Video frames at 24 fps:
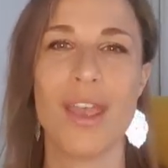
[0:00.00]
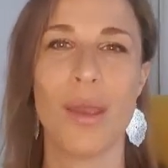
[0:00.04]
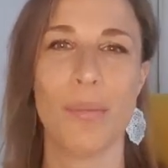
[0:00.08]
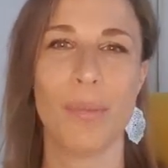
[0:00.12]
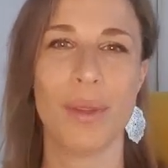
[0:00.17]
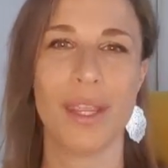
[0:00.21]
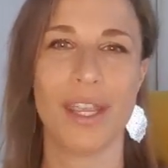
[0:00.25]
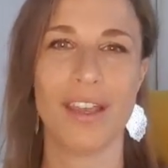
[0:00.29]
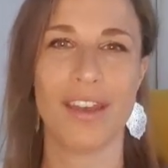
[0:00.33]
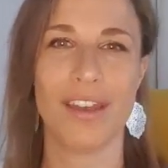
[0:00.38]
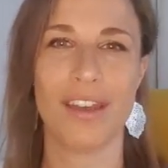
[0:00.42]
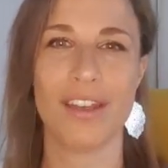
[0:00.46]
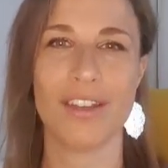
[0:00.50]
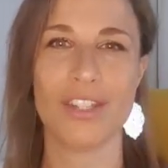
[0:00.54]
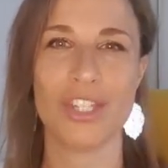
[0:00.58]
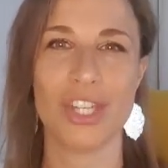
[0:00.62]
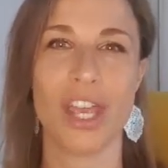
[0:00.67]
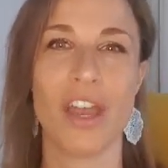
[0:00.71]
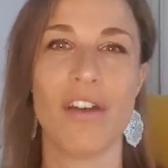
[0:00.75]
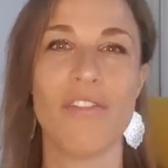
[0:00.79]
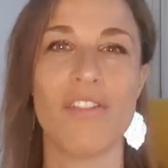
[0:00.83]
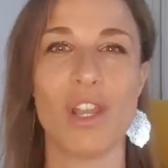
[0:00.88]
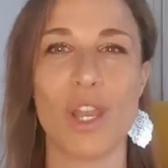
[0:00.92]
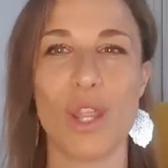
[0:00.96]
because you
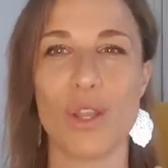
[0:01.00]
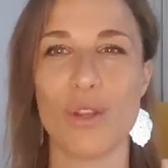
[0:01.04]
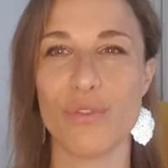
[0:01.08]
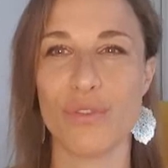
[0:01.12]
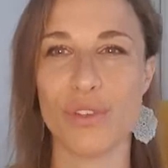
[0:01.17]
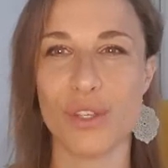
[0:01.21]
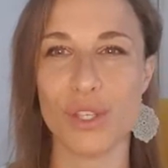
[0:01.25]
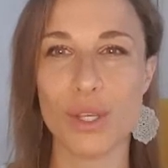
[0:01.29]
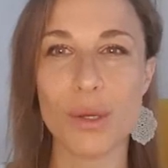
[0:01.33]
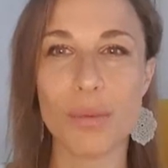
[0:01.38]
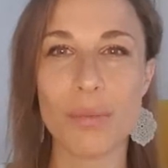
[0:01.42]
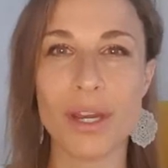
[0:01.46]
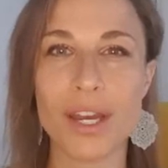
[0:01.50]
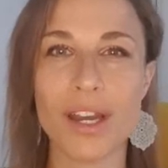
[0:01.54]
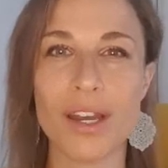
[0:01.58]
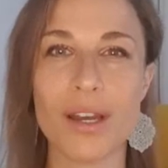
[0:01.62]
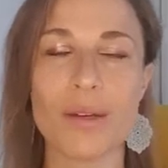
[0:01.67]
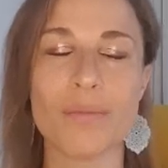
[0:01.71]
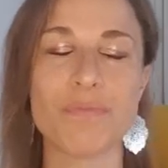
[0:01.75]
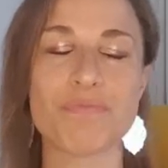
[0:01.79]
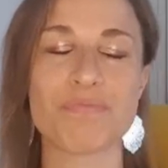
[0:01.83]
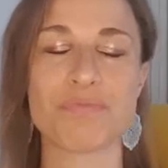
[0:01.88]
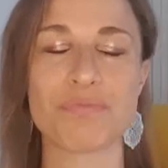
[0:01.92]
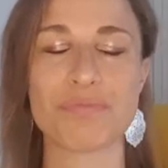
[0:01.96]
have a lot of
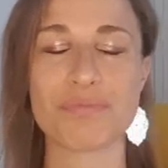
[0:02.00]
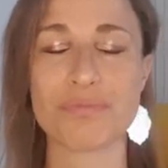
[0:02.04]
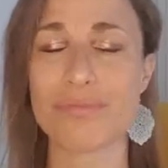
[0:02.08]
humor.